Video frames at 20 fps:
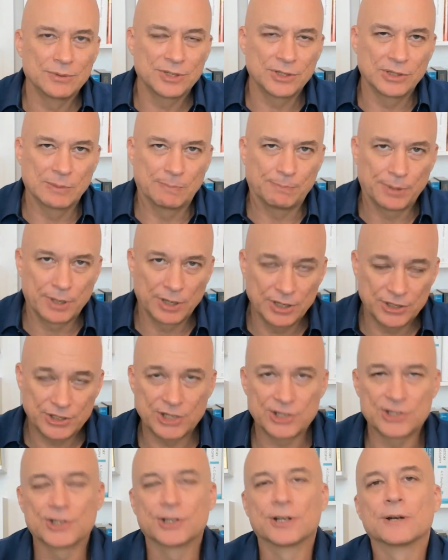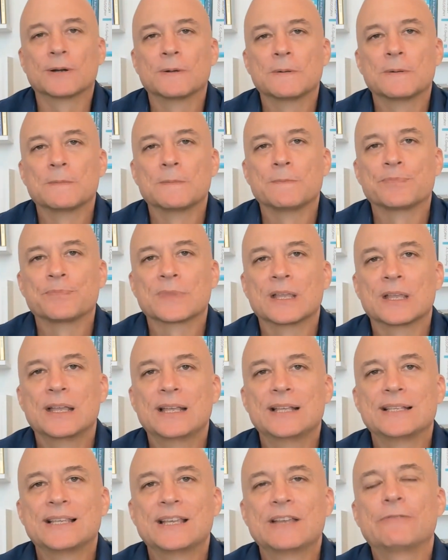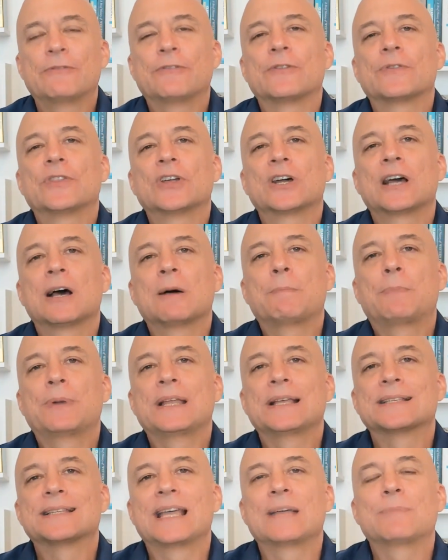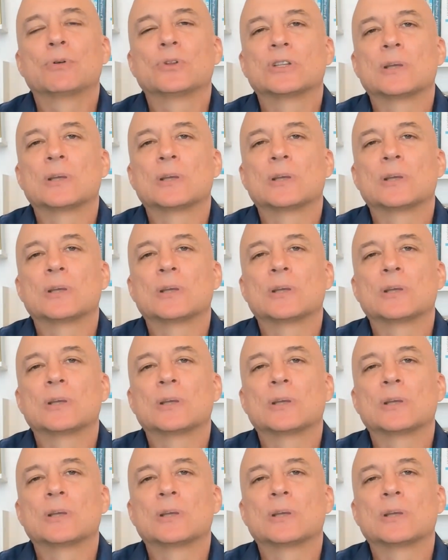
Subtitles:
to the purchaser is if the company is able